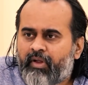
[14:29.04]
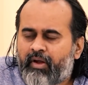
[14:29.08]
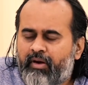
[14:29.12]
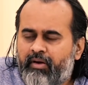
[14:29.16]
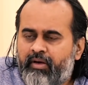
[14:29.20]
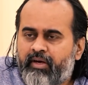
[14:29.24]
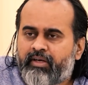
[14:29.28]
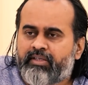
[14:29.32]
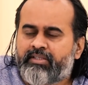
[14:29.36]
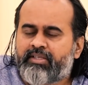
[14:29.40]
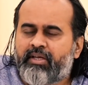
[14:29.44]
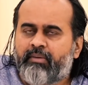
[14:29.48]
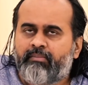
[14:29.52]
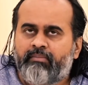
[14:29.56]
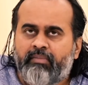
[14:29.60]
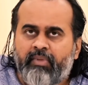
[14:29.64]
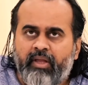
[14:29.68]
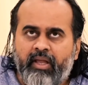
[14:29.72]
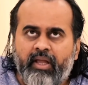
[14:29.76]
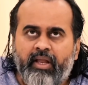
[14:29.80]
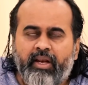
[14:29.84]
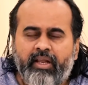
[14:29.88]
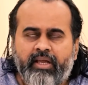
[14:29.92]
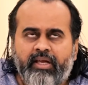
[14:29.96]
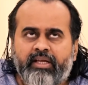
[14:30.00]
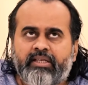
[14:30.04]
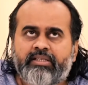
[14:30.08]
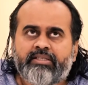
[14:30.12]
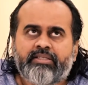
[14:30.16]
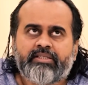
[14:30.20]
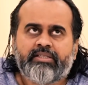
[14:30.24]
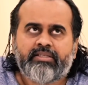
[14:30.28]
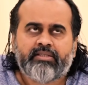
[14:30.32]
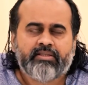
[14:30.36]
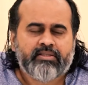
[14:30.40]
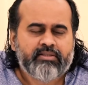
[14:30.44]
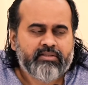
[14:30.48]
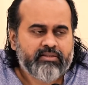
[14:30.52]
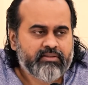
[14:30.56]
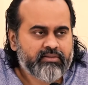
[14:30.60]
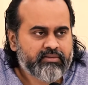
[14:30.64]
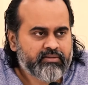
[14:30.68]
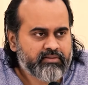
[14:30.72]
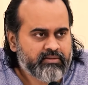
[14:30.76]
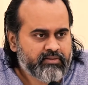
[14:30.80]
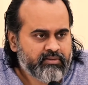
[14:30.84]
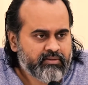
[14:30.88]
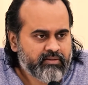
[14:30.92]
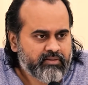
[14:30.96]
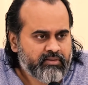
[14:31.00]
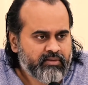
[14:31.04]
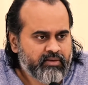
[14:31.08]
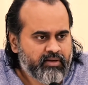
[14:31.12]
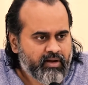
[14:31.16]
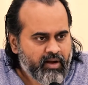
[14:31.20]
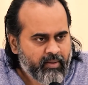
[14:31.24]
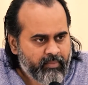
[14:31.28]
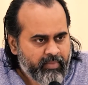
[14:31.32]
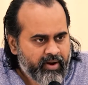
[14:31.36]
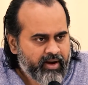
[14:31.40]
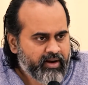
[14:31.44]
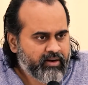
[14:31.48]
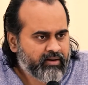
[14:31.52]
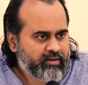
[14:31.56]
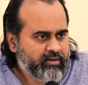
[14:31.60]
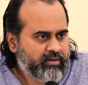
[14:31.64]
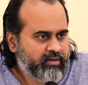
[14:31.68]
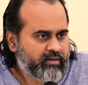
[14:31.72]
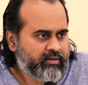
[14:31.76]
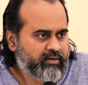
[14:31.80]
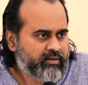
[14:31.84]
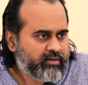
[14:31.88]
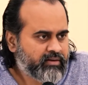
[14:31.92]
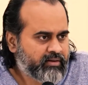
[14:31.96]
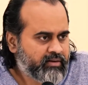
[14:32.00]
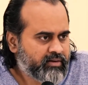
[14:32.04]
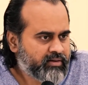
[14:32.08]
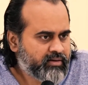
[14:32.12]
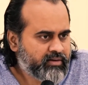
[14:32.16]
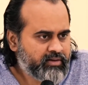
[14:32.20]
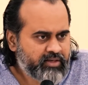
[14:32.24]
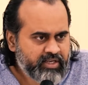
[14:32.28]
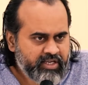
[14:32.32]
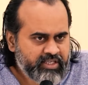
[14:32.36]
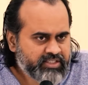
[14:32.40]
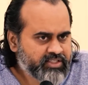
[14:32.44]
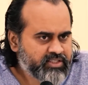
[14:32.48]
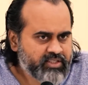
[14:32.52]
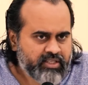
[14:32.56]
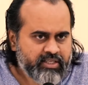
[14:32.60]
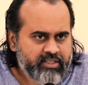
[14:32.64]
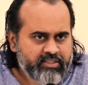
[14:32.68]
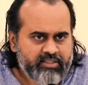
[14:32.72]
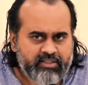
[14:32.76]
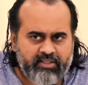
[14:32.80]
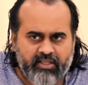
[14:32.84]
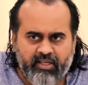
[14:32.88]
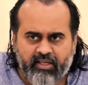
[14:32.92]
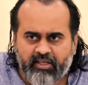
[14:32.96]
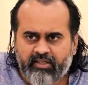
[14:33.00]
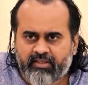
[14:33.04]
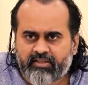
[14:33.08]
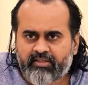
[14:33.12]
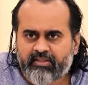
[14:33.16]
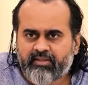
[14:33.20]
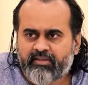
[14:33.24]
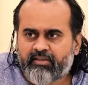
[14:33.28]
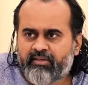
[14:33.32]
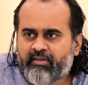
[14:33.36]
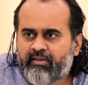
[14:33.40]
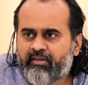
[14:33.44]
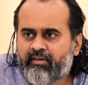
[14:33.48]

Did some aliens come and teach these things?